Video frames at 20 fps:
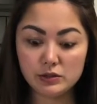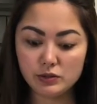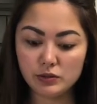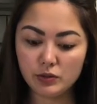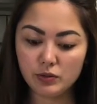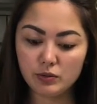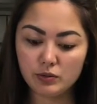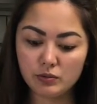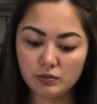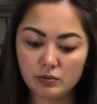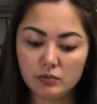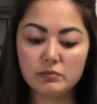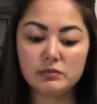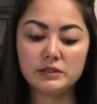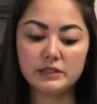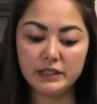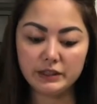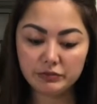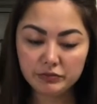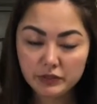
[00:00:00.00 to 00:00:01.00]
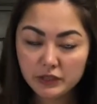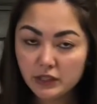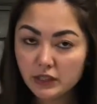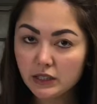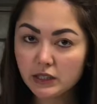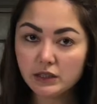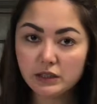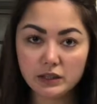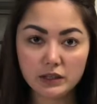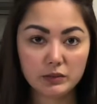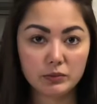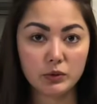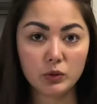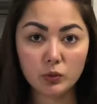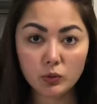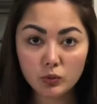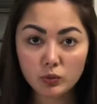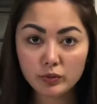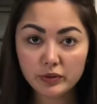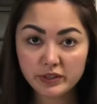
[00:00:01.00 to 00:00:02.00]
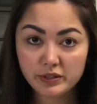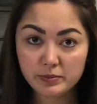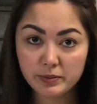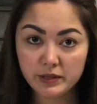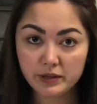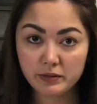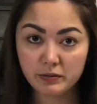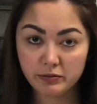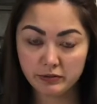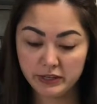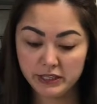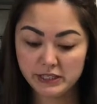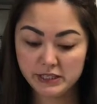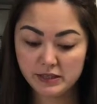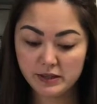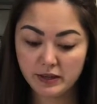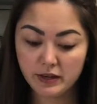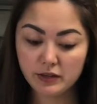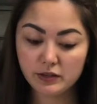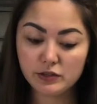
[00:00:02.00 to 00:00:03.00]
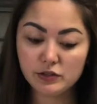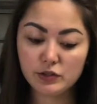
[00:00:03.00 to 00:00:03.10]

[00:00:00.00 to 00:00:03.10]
So definitely there will always be a grease there.